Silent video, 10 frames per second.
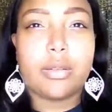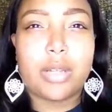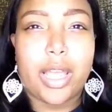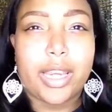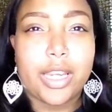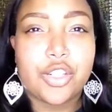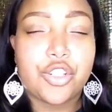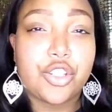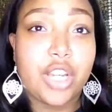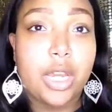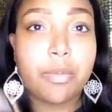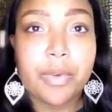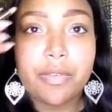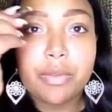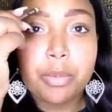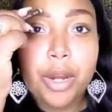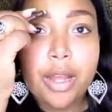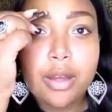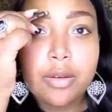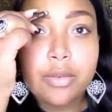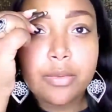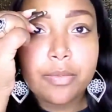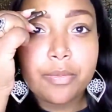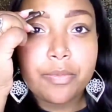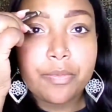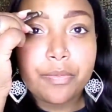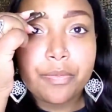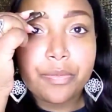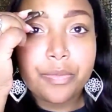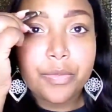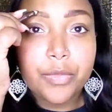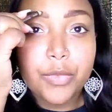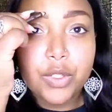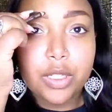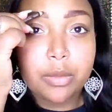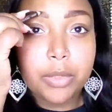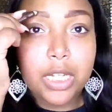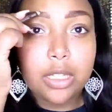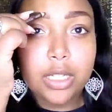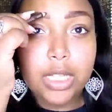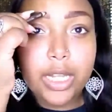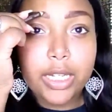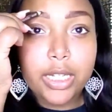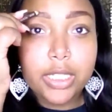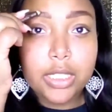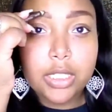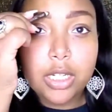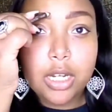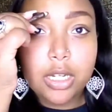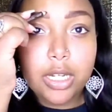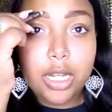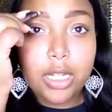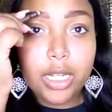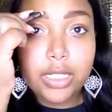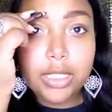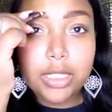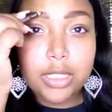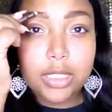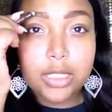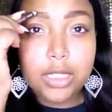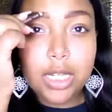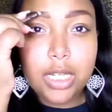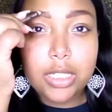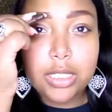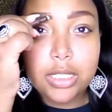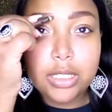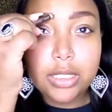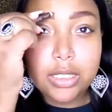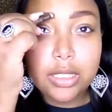I guess, shape of the brow. Look at them, they looking like cousins, y'all, not like sisters, cousins.